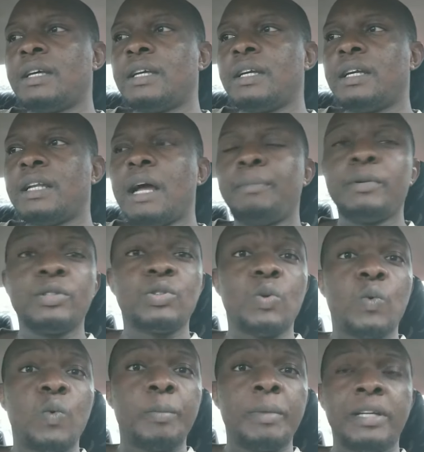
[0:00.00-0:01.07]
It happens to
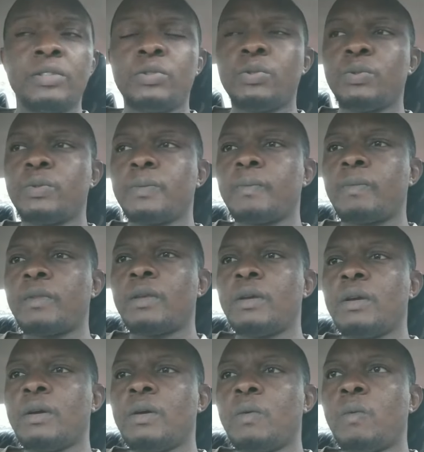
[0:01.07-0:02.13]
women too.
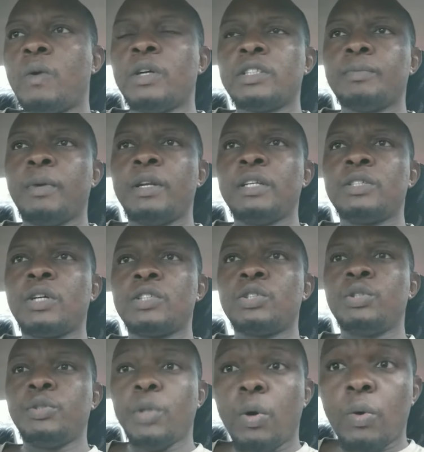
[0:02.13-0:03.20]
Once money just
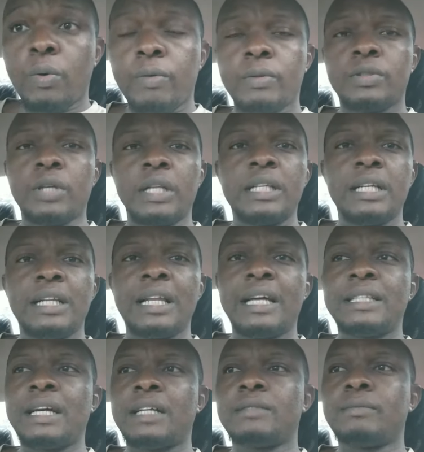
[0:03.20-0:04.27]
show suddenly
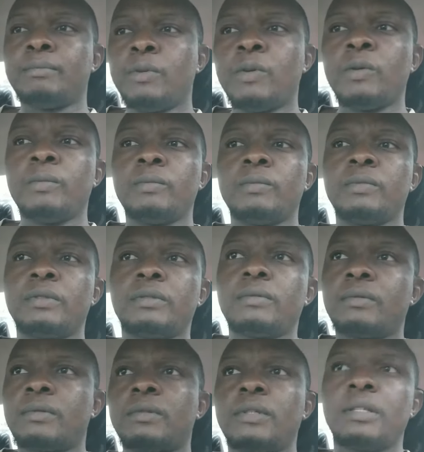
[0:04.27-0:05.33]
like that, boom,
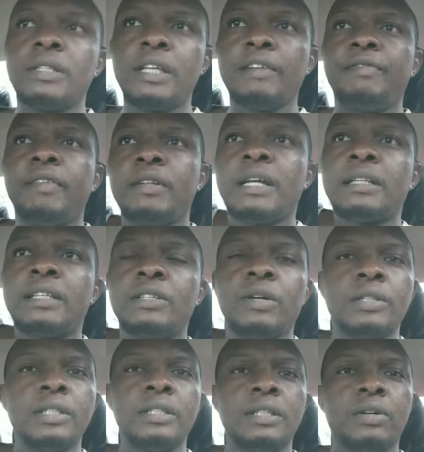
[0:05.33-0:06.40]
they feel
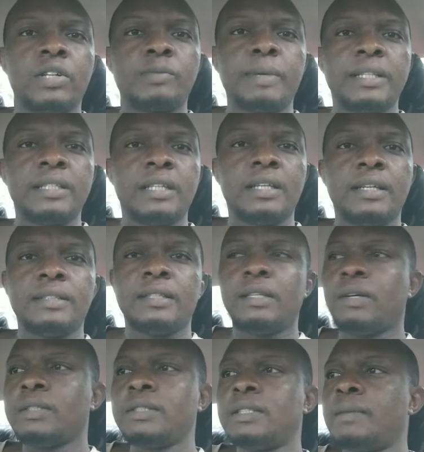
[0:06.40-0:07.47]
that they don't need the husband
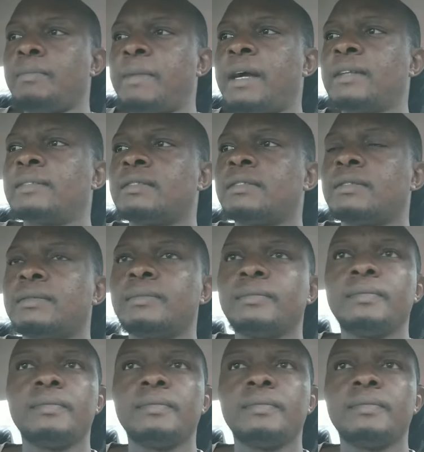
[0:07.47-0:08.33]
again. They don't need a man.